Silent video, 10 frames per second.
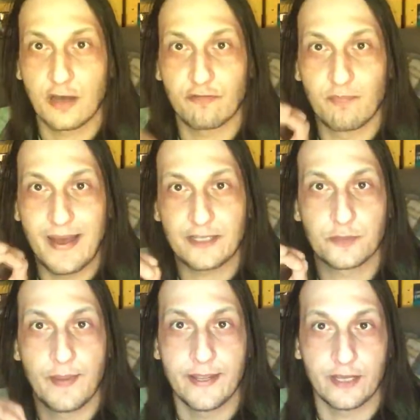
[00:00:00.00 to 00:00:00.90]
of
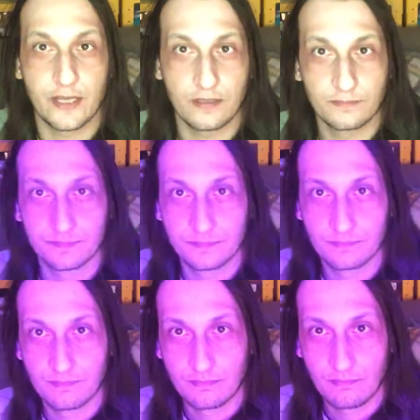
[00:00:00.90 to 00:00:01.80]
matchmaking.
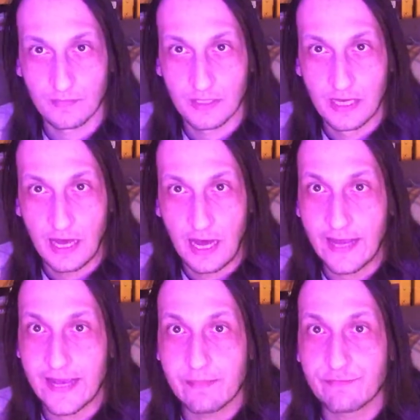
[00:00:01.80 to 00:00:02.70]
I
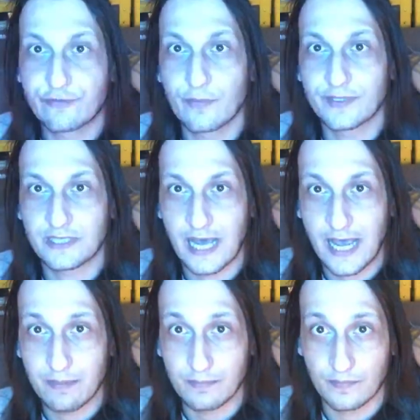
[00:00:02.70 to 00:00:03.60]
am from a
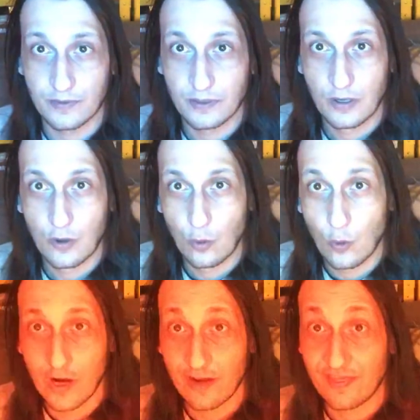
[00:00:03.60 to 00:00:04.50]
time
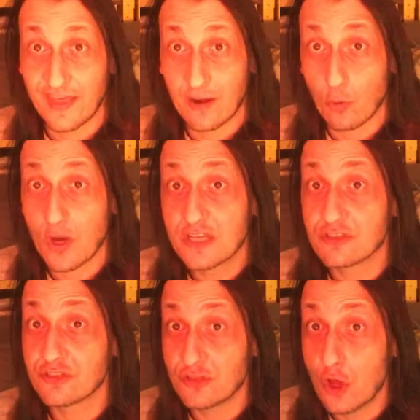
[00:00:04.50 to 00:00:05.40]
where there
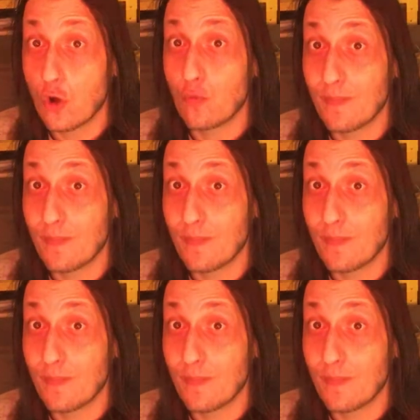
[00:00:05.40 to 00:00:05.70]
was no